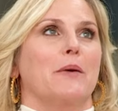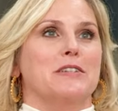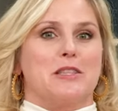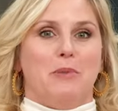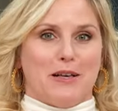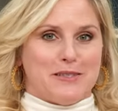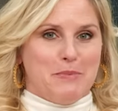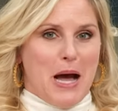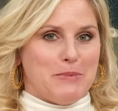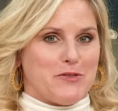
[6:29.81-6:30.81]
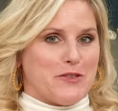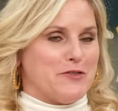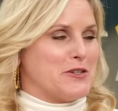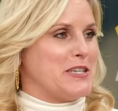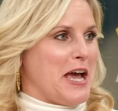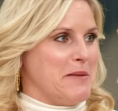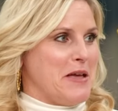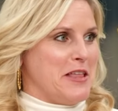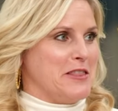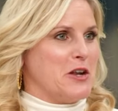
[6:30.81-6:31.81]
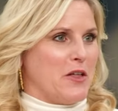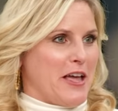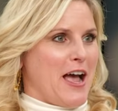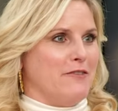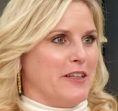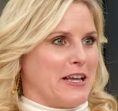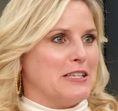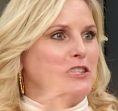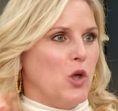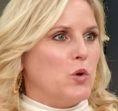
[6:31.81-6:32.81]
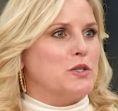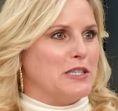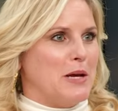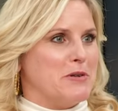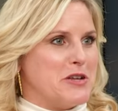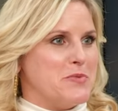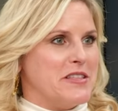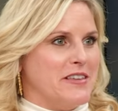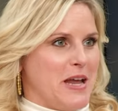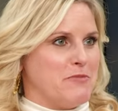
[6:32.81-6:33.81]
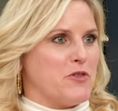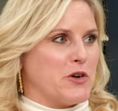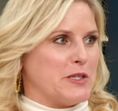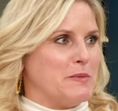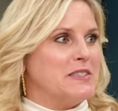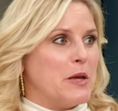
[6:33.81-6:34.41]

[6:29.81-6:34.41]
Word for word: I went to the Boston Pops for the first time, and, you know, they have like a local celebrity read the night before Christmas.